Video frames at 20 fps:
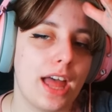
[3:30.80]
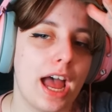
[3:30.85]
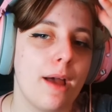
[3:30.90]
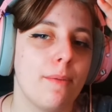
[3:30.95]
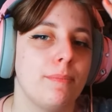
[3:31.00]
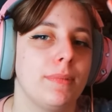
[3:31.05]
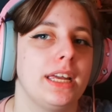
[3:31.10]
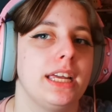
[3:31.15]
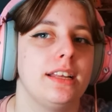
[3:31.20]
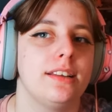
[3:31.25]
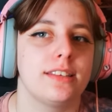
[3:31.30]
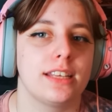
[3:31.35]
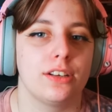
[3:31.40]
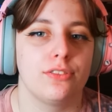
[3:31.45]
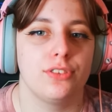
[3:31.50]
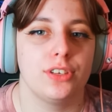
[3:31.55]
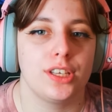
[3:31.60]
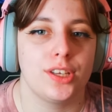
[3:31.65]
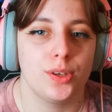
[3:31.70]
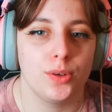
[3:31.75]
that means
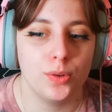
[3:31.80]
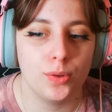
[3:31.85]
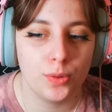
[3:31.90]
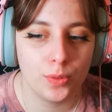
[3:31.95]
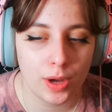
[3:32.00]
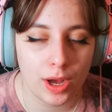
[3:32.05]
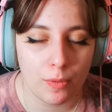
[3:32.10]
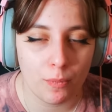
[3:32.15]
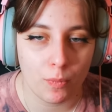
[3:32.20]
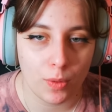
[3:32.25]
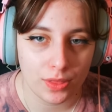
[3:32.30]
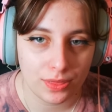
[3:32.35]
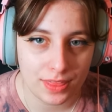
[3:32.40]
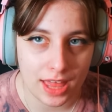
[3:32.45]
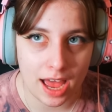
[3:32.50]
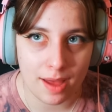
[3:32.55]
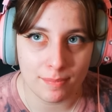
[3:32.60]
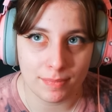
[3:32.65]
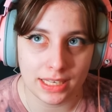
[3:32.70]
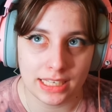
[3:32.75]
and for you what
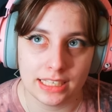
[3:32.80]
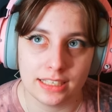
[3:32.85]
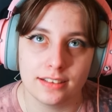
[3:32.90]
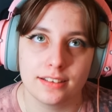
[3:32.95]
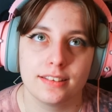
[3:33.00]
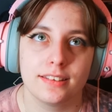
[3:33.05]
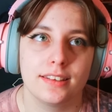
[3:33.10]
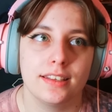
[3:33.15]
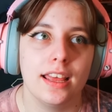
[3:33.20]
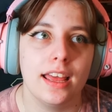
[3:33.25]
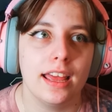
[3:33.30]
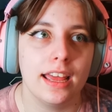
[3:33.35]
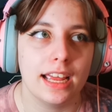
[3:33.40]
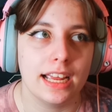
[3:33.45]
that means